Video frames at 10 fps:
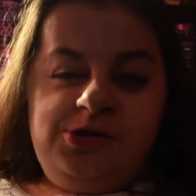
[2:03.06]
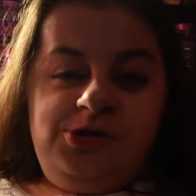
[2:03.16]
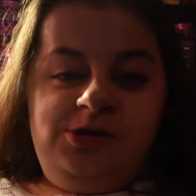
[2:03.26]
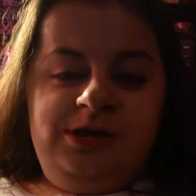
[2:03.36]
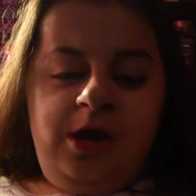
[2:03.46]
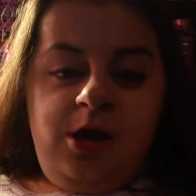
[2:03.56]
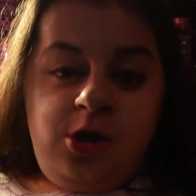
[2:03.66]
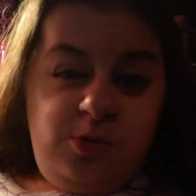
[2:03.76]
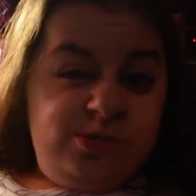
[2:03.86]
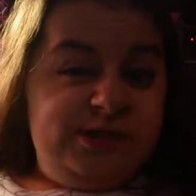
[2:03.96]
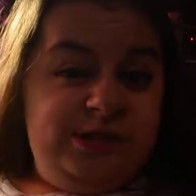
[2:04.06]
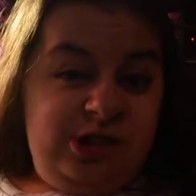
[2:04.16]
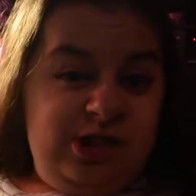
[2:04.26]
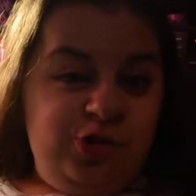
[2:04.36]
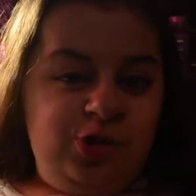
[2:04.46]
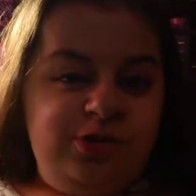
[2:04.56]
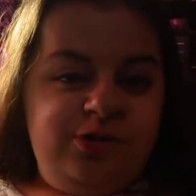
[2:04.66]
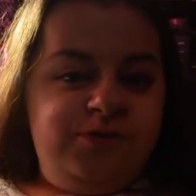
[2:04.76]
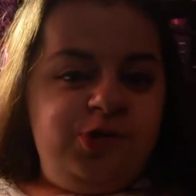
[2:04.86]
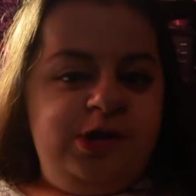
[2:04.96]
originally got her with the intentions
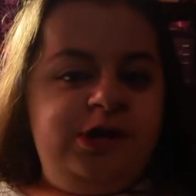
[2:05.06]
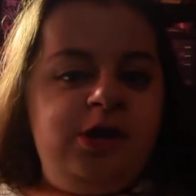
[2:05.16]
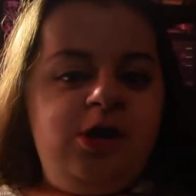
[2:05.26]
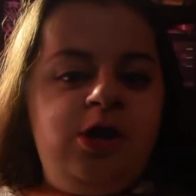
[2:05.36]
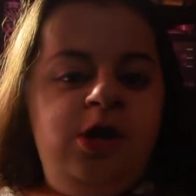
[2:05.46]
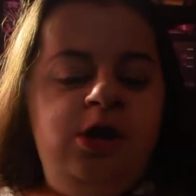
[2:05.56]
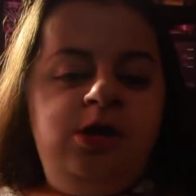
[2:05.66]
of training her